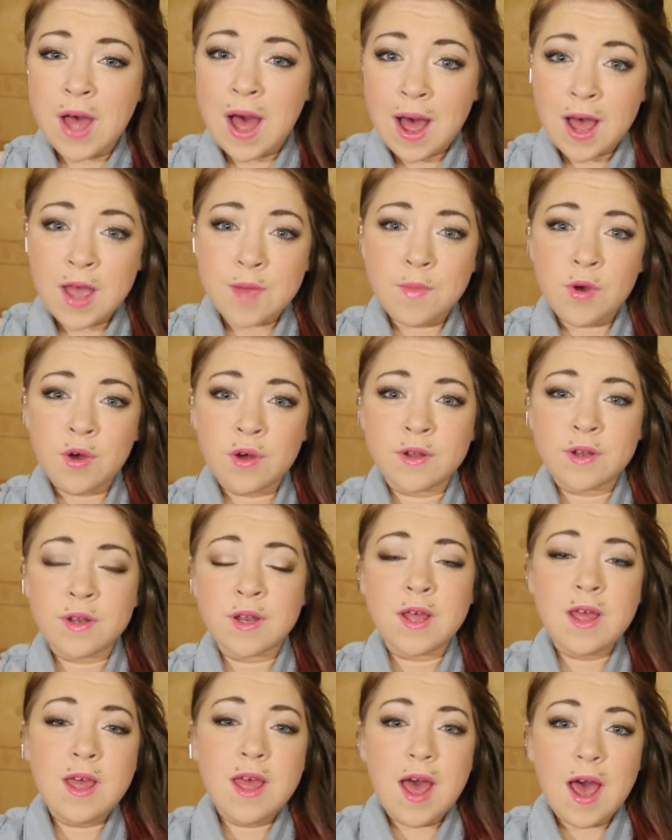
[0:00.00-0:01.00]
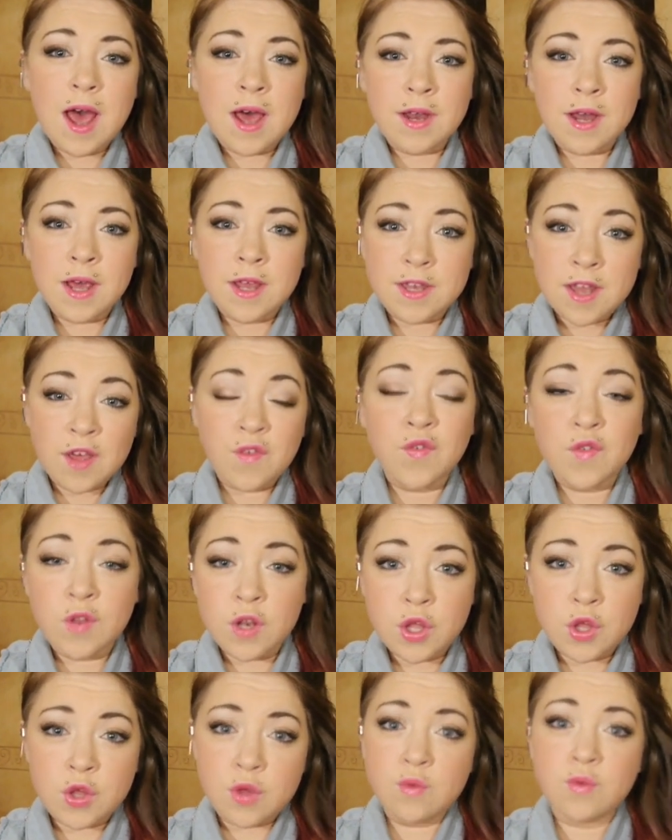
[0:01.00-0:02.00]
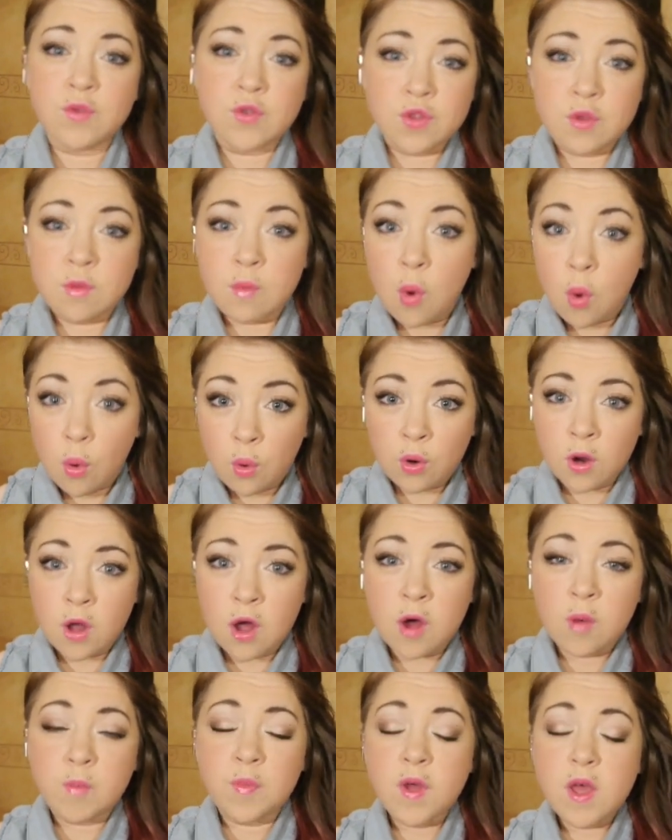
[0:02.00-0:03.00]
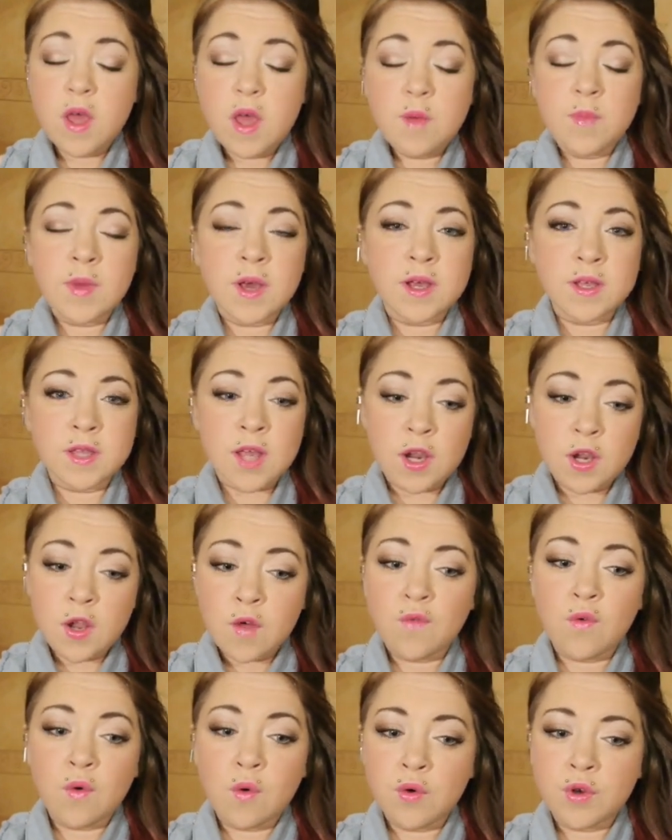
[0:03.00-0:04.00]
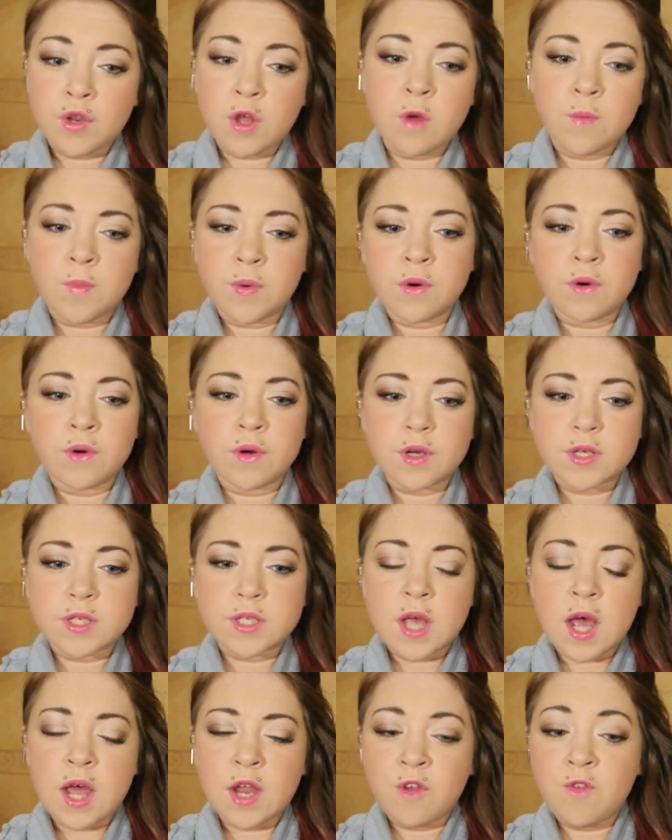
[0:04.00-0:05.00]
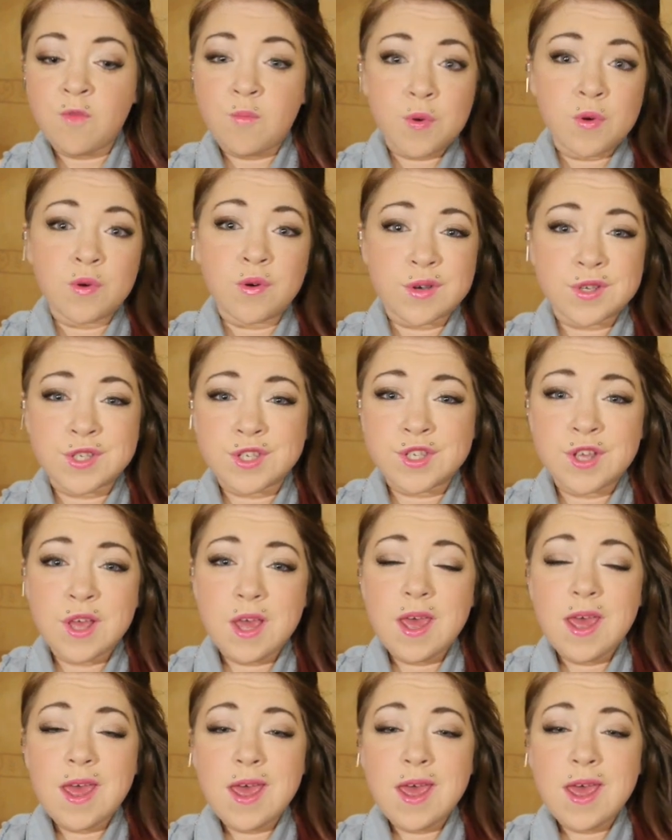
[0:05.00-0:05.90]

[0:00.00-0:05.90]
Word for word: that I'm on and I definitely use them all up because I love audiobooks, I love books